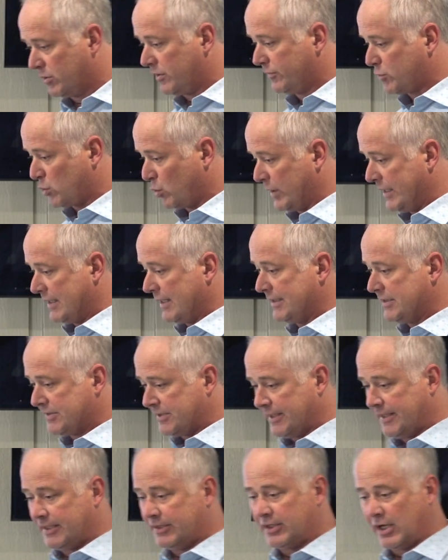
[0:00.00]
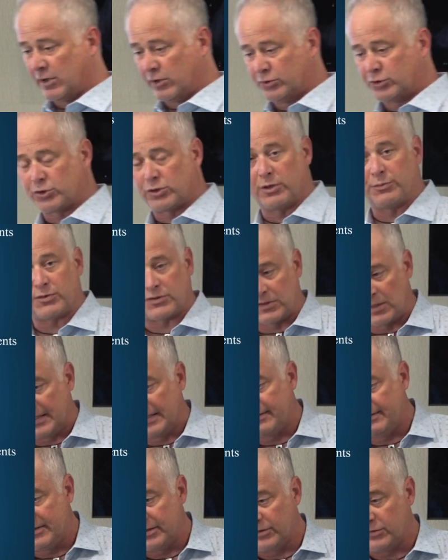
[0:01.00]
of 2019, Donald Trump
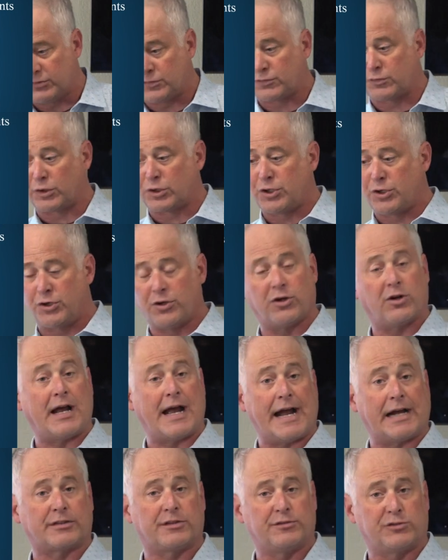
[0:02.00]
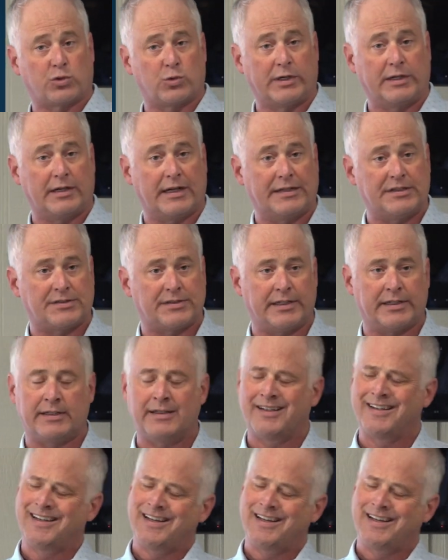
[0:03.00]
signed the Secure Act of 2019.